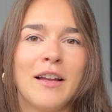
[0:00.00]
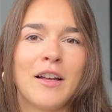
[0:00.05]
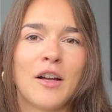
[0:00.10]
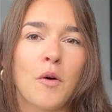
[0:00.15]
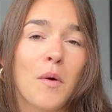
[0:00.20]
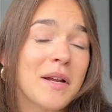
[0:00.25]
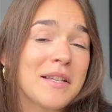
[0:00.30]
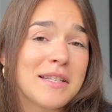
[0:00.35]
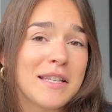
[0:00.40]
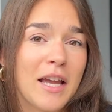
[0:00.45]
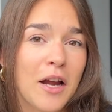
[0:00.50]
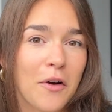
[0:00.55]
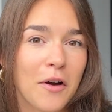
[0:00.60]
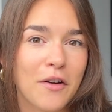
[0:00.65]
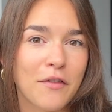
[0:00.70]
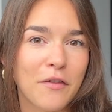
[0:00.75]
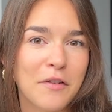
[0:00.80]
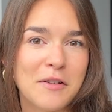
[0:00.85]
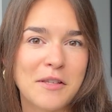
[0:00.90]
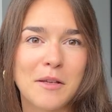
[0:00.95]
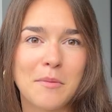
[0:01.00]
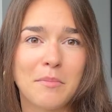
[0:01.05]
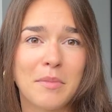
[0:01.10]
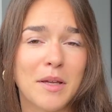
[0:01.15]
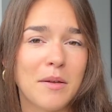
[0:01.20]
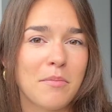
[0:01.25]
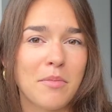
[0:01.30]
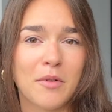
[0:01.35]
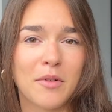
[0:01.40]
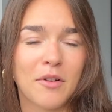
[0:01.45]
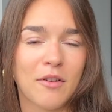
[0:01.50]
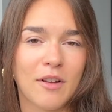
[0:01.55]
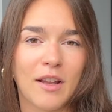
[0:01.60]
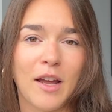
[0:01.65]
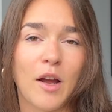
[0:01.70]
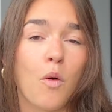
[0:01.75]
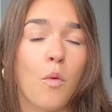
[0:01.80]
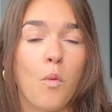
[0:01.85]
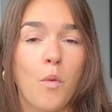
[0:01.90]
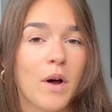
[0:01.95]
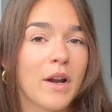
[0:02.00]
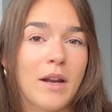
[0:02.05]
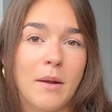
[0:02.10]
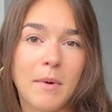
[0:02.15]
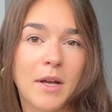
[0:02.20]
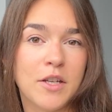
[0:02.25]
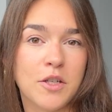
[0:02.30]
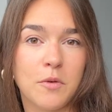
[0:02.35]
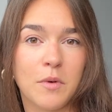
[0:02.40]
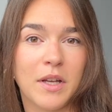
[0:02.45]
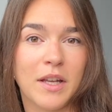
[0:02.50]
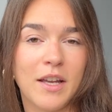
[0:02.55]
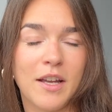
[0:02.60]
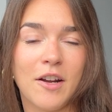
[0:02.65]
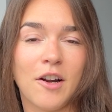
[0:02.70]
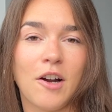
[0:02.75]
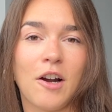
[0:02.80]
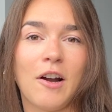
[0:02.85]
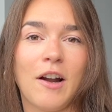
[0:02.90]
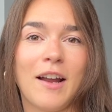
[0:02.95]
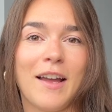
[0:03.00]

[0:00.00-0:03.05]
quite scary for some people. You're like, what am I doing here?